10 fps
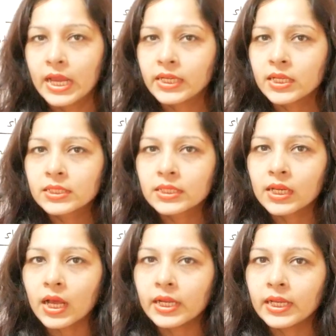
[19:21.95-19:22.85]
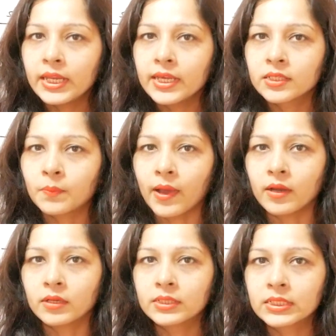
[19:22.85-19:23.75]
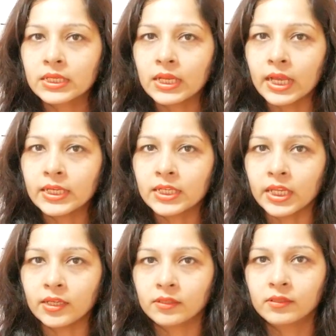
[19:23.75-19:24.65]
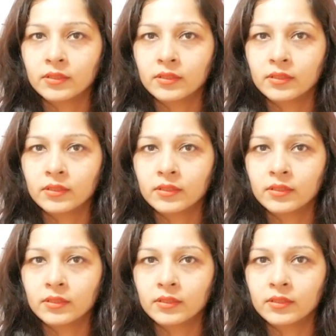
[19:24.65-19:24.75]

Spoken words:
It can slightly expand, slightly.